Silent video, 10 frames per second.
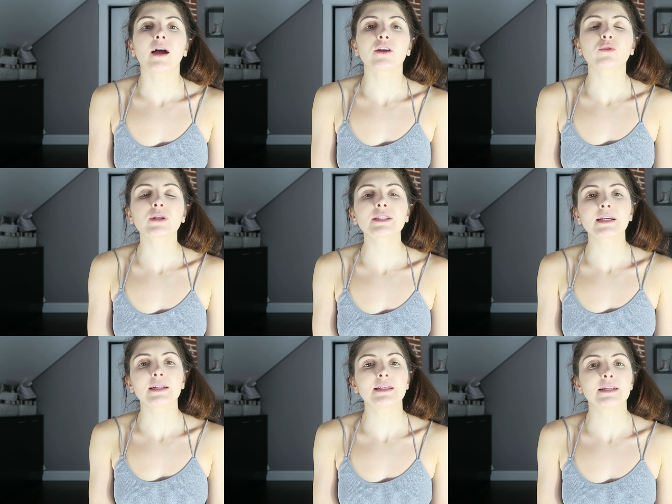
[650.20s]
don't want to
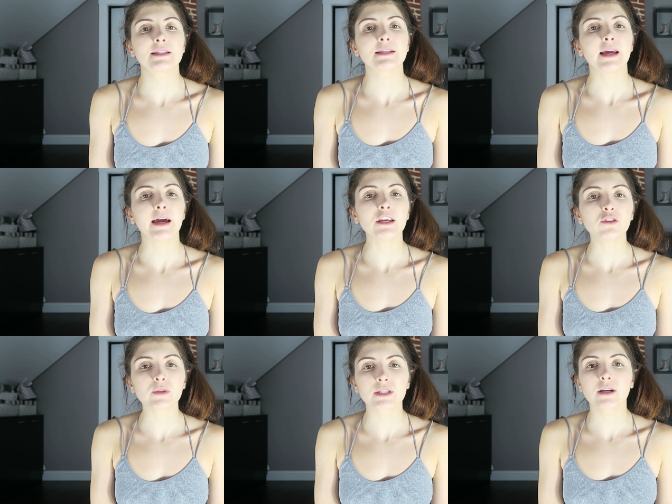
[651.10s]
say I didn't see
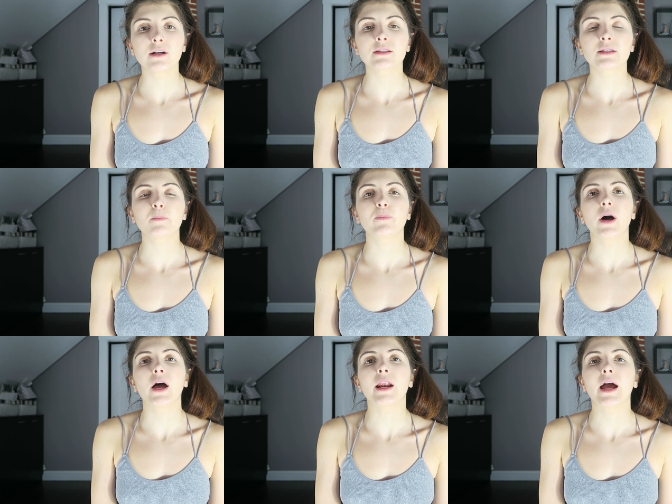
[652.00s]
any results,
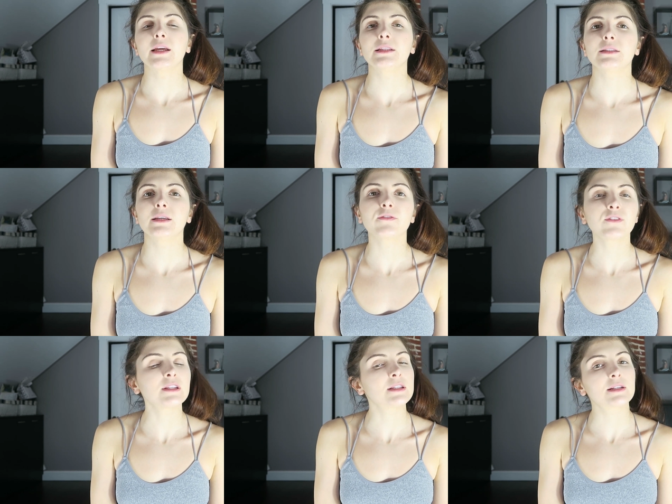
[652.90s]
but I
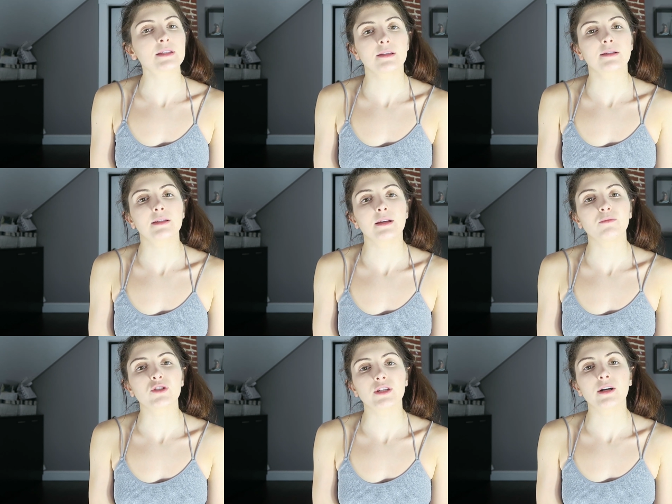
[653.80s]
definitely didn't see the same
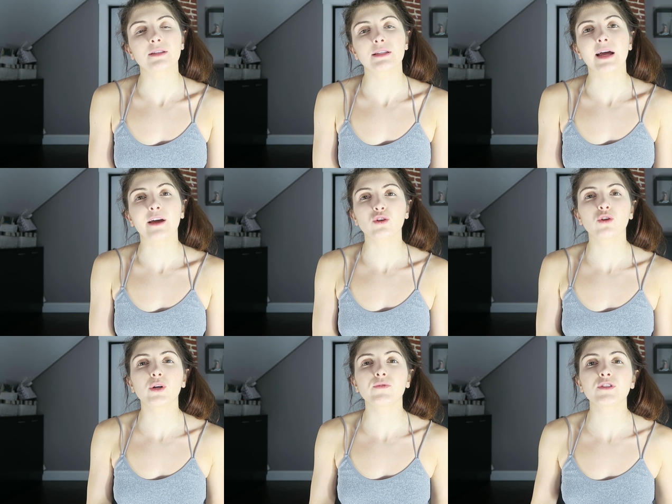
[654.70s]
results. And I don't
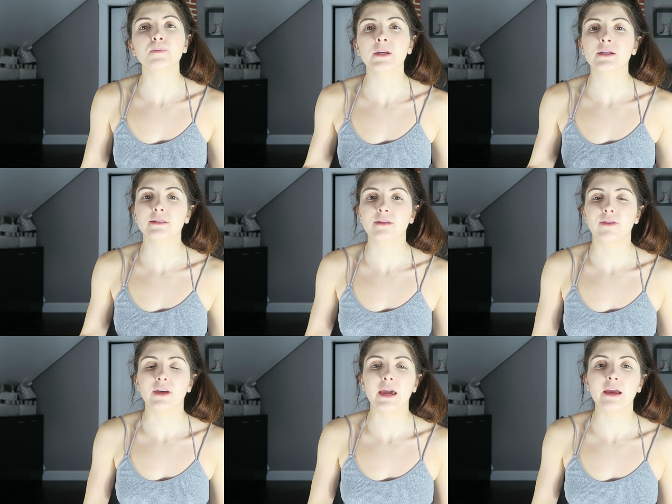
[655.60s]
know if it's because
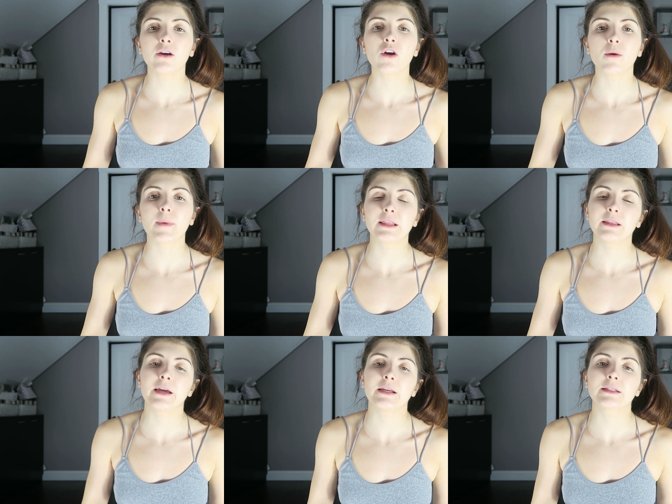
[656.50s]
the hair on my
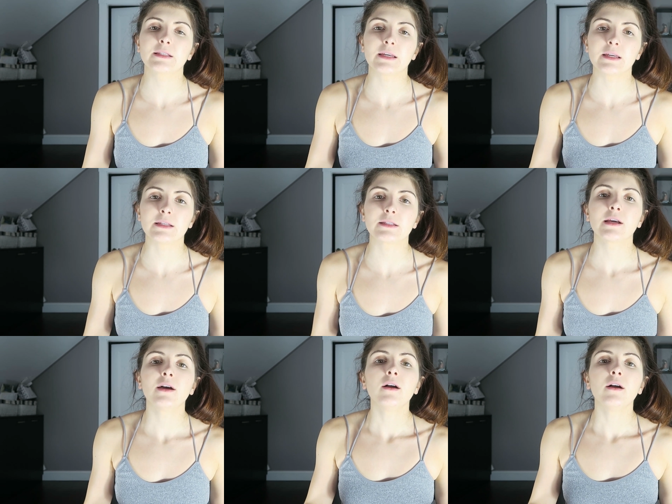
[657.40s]
legs is,